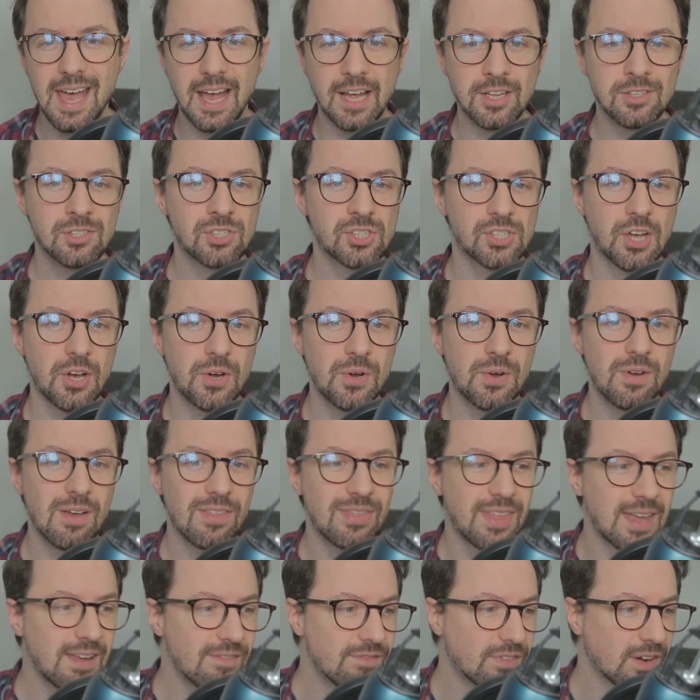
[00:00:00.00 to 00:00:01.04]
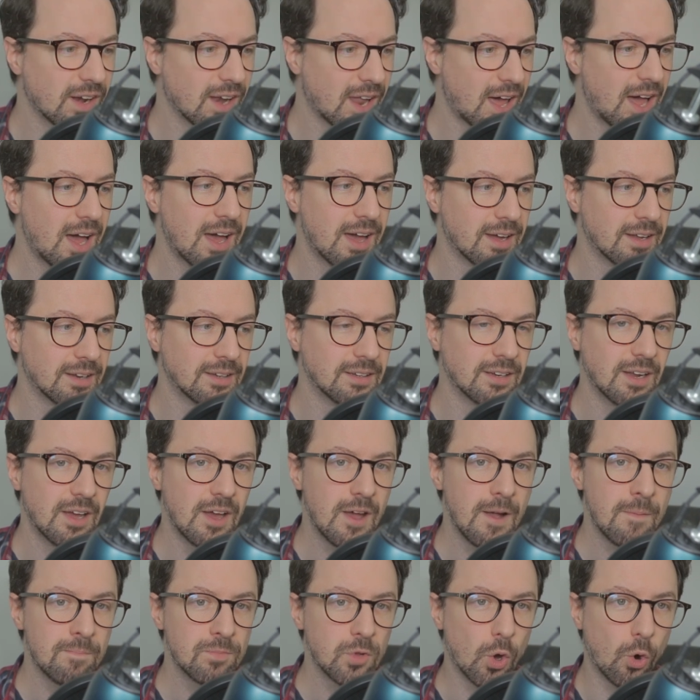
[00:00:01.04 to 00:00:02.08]
And so they've learned
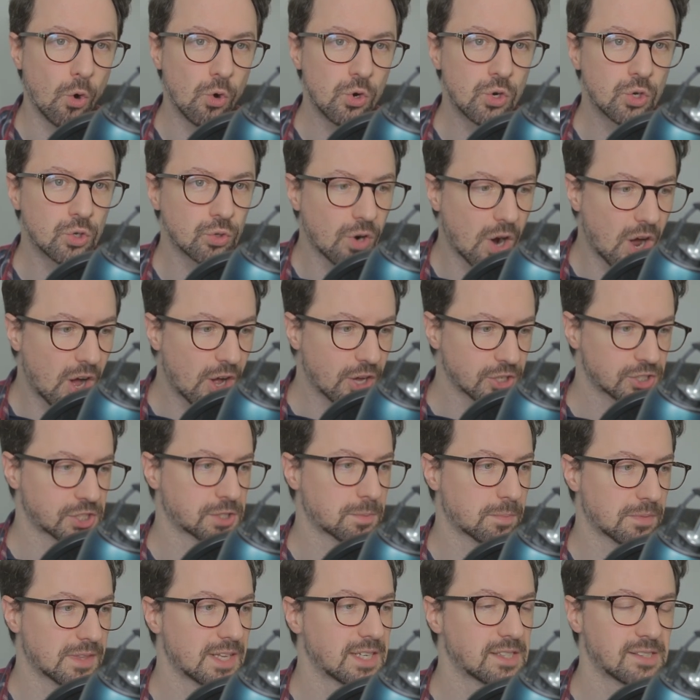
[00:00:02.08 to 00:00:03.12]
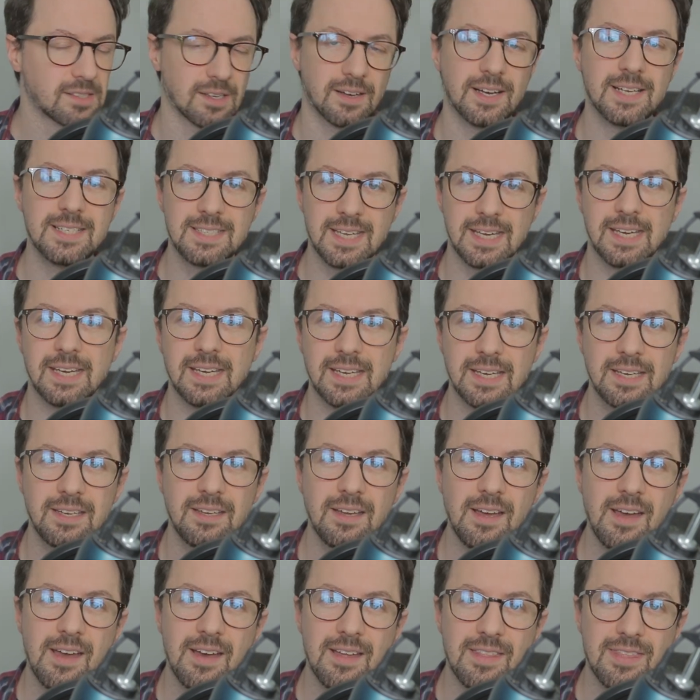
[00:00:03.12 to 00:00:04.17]
or grasped this idea
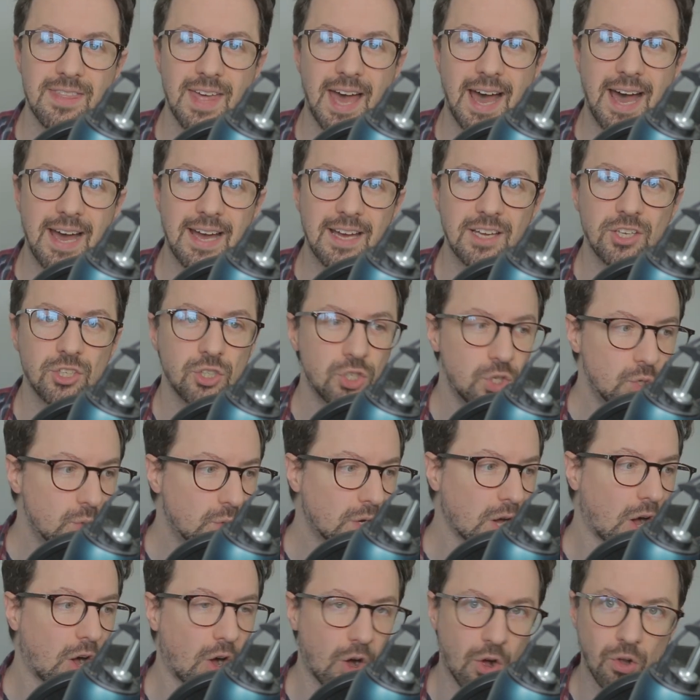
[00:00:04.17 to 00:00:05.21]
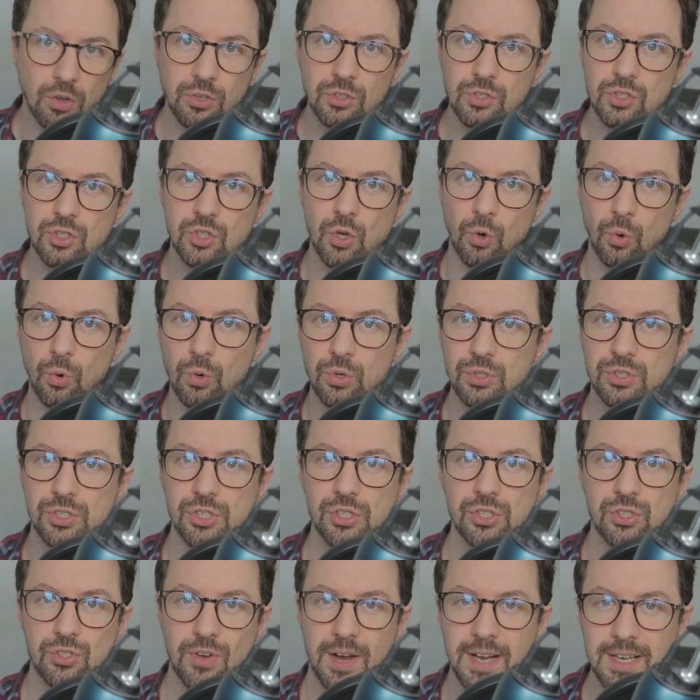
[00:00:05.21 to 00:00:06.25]
that you can't talk
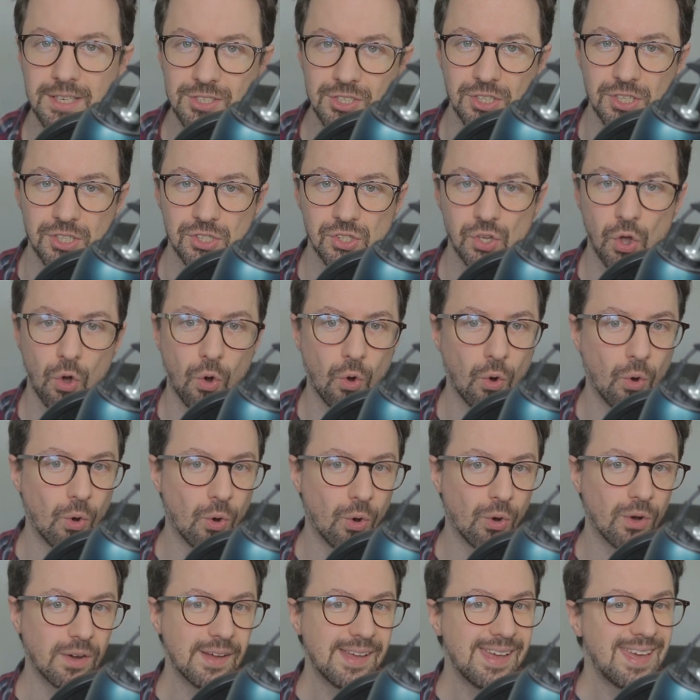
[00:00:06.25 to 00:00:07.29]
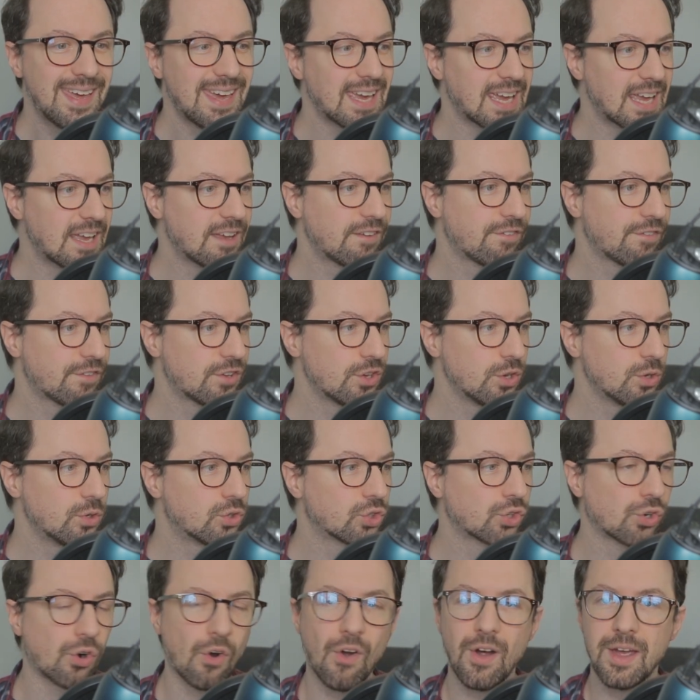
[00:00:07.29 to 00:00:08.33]
to strangers, or if you
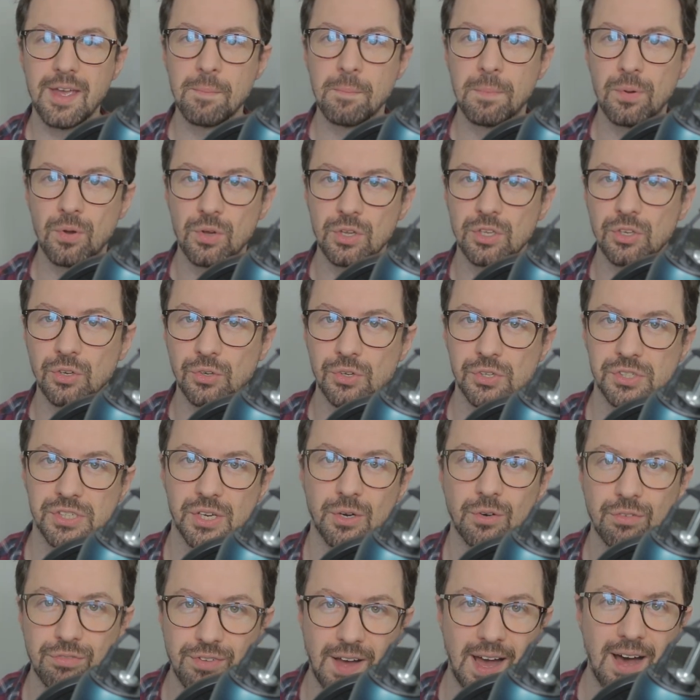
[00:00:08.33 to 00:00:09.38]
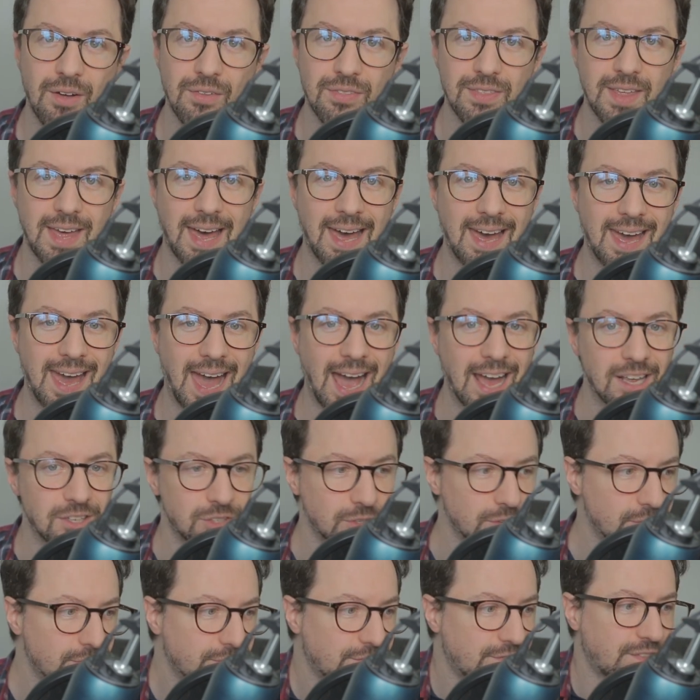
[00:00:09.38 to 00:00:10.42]
try and put yourself out there and
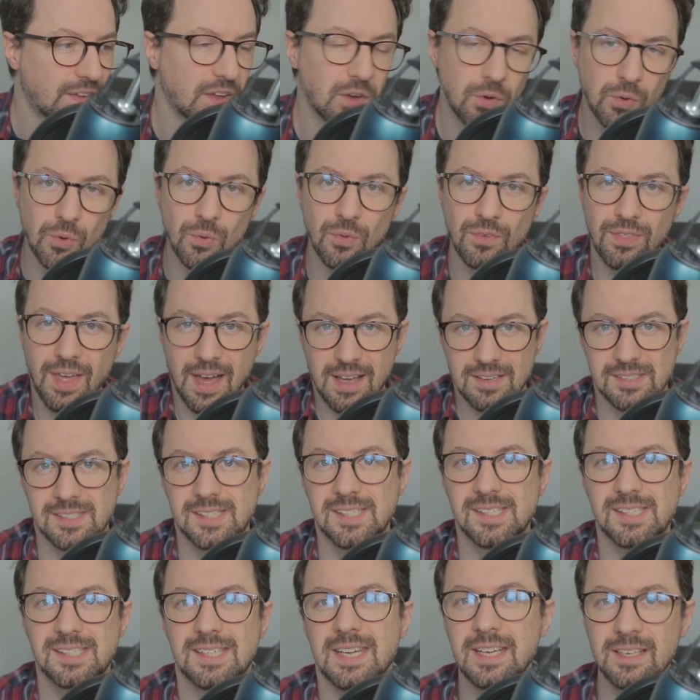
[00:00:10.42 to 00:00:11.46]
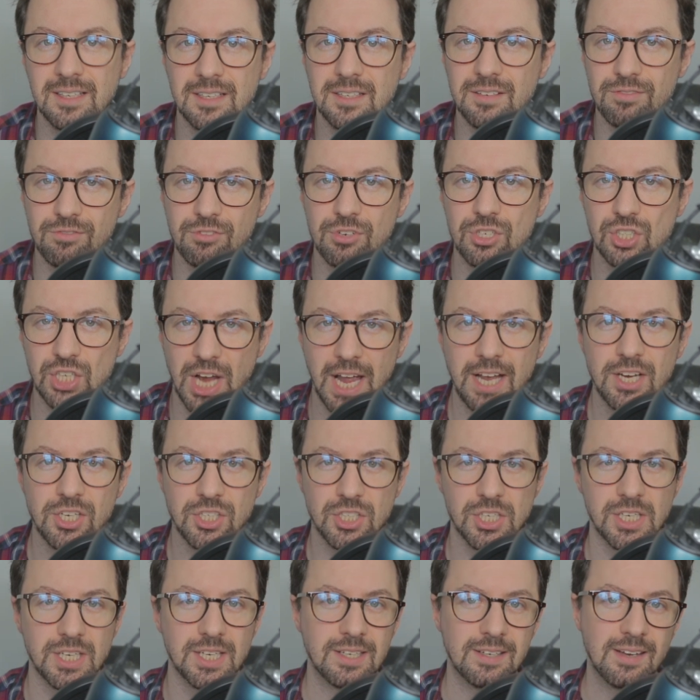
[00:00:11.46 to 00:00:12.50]
you feel that sting of
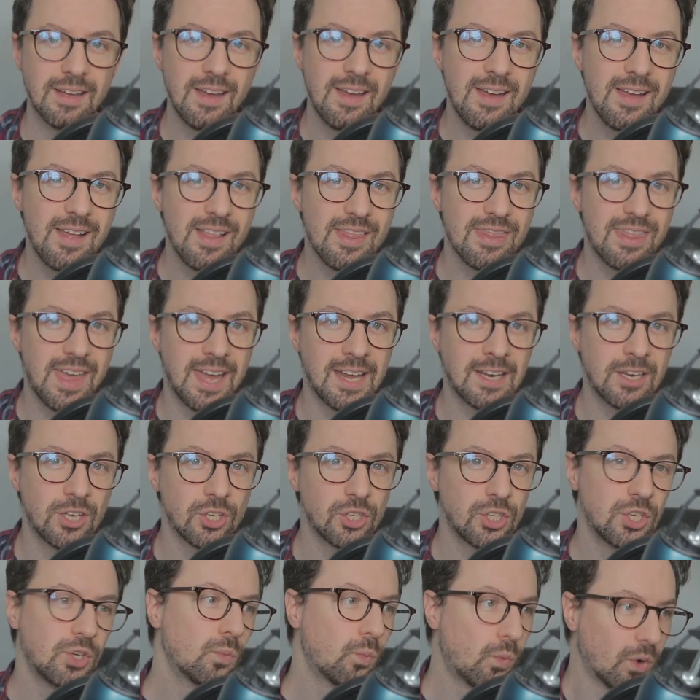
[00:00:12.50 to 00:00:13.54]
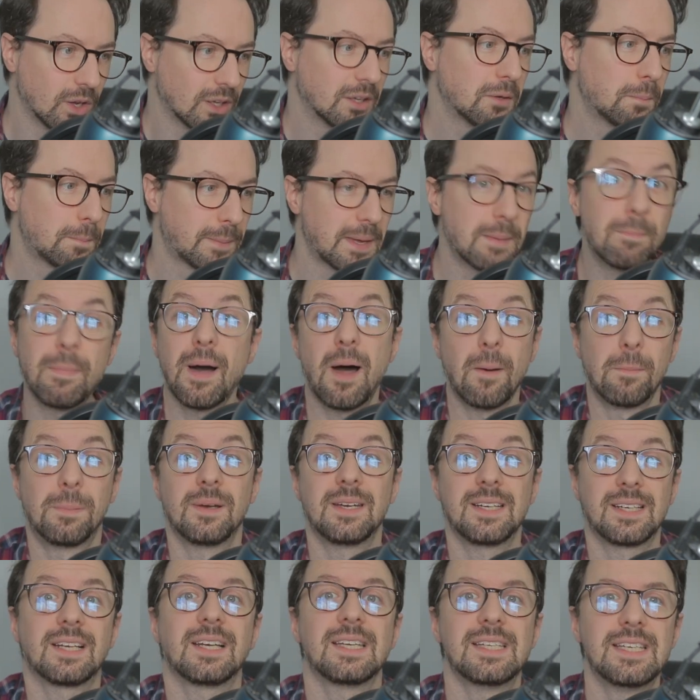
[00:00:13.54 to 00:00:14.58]
rejection, then you will be
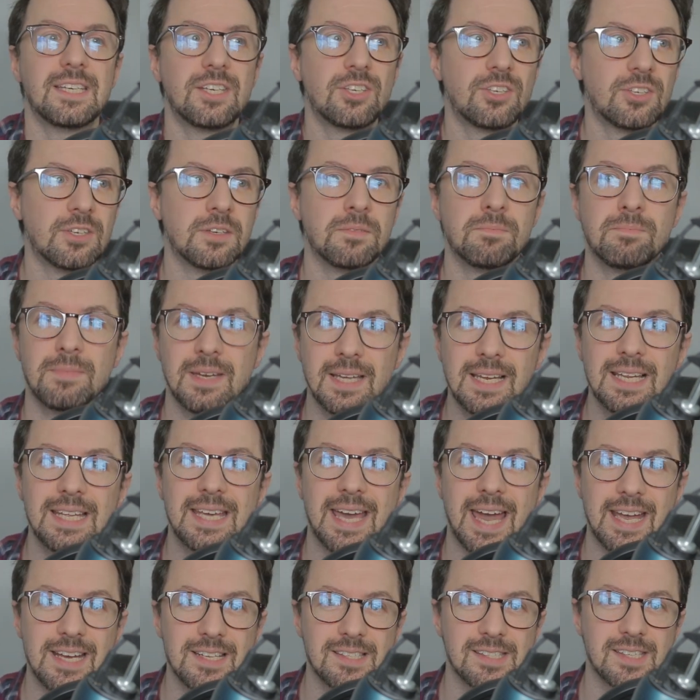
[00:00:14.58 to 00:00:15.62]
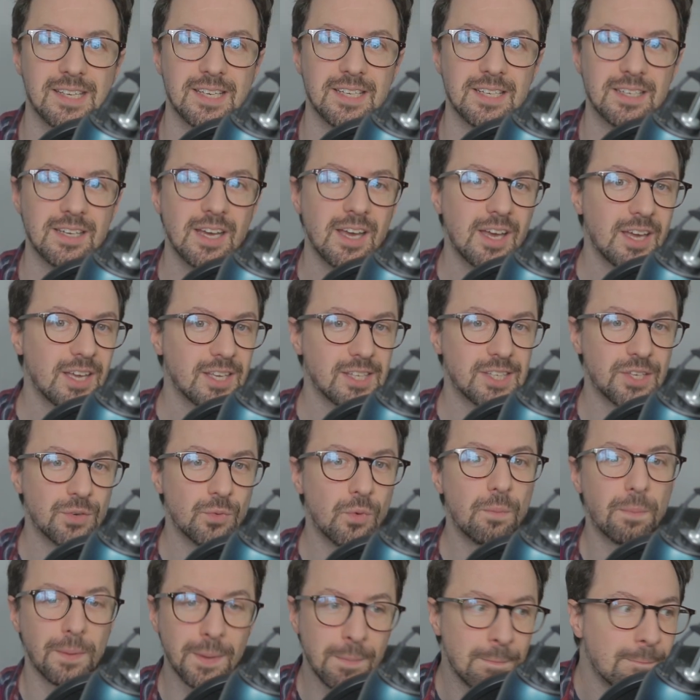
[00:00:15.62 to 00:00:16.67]
publicly humiliated. You
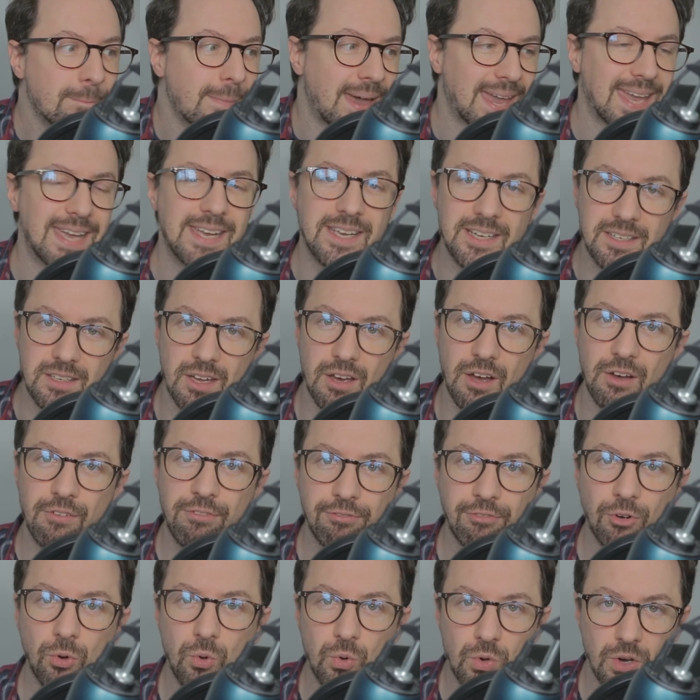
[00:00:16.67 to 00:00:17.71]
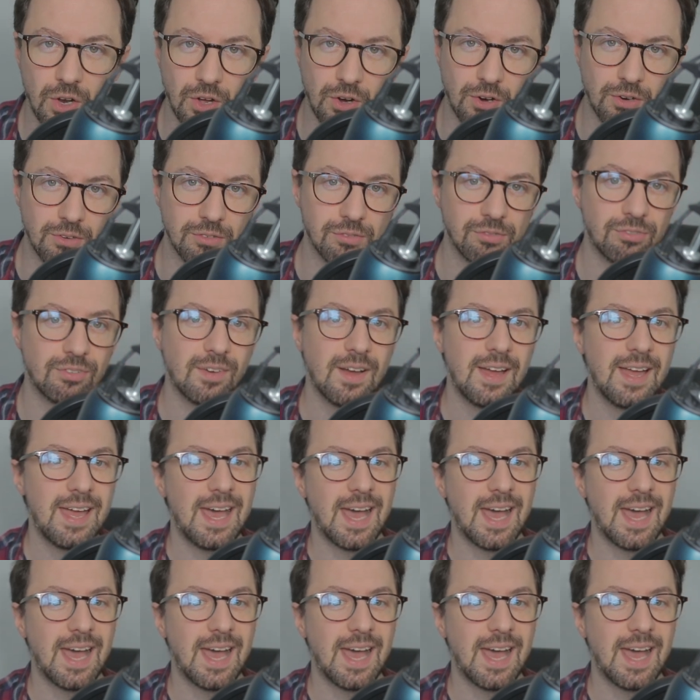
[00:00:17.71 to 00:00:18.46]
will be made a fool of.